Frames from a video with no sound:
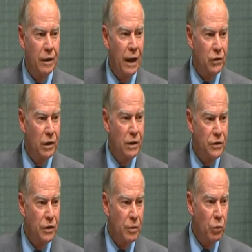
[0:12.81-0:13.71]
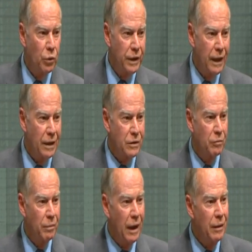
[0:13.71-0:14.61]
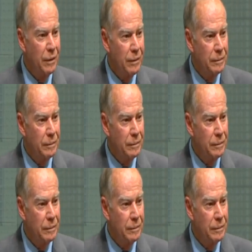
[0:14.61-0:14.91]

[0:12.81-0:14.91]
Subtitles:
actually listen to the broadcast of parliament.